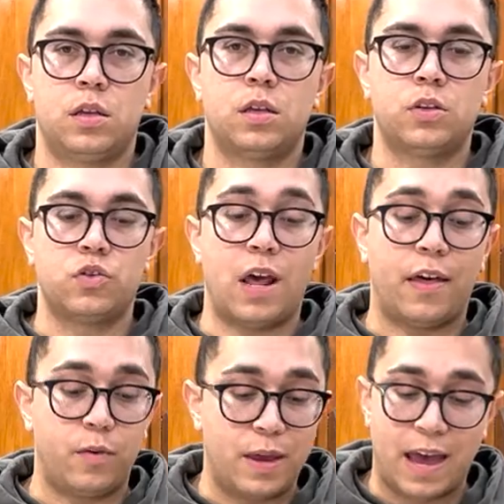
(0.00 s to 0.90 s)
So now
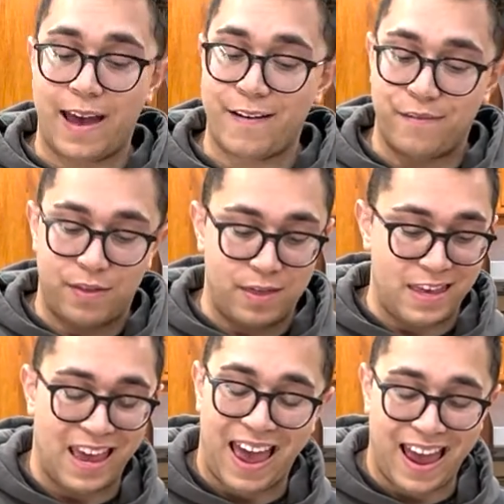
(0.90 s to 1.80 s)
that we have
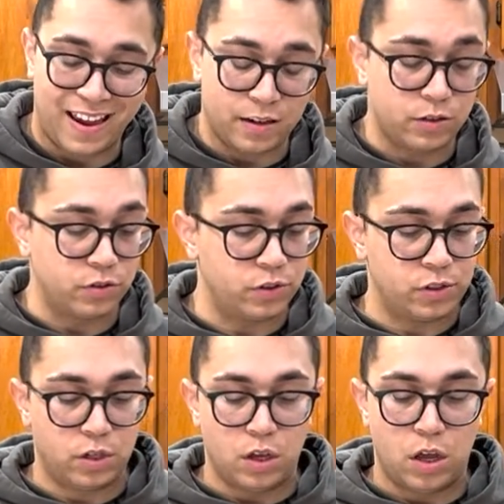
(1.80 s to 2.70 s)
the handles
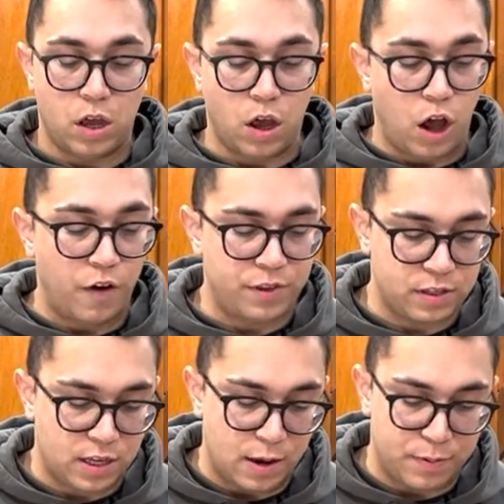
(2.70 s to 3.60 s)
off the
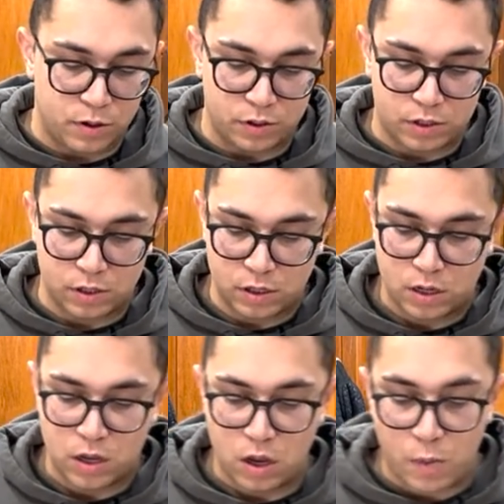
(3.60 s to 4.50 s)
ski poles,
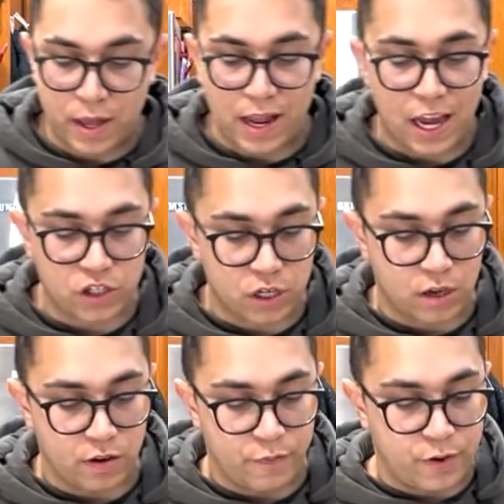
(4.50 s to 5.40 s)
we got to actually
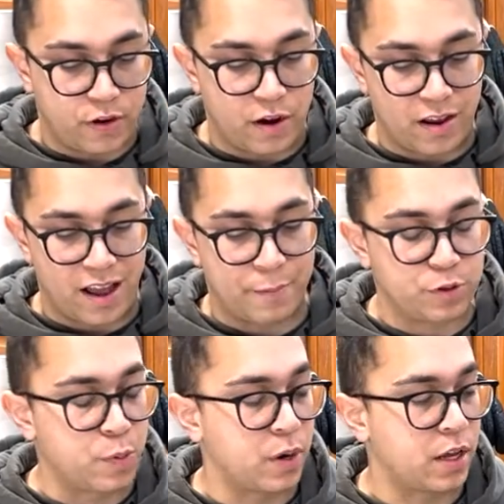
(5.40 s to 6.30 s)
figure out how much
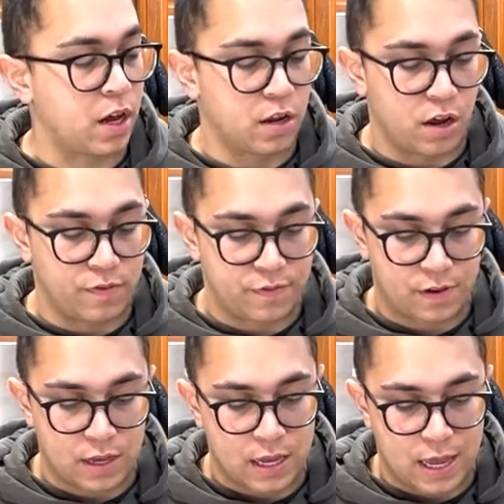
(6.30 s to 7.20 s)
we want to cut off
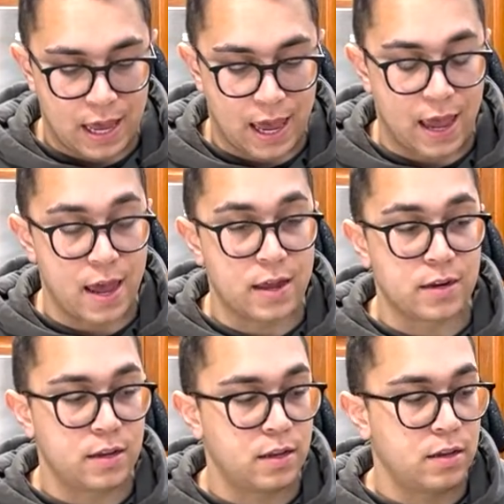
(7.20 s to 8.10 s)

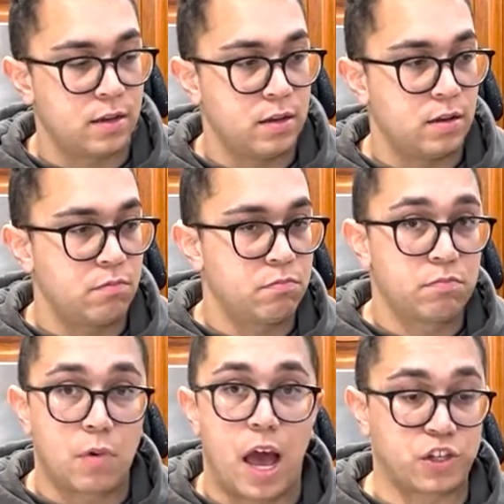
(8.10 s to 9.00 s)
and
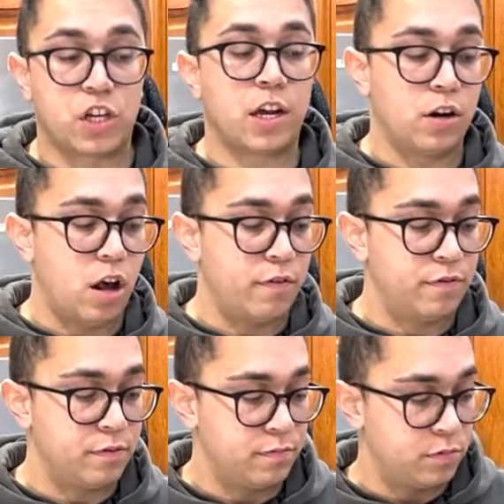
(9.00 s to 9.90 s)
actually cut it off.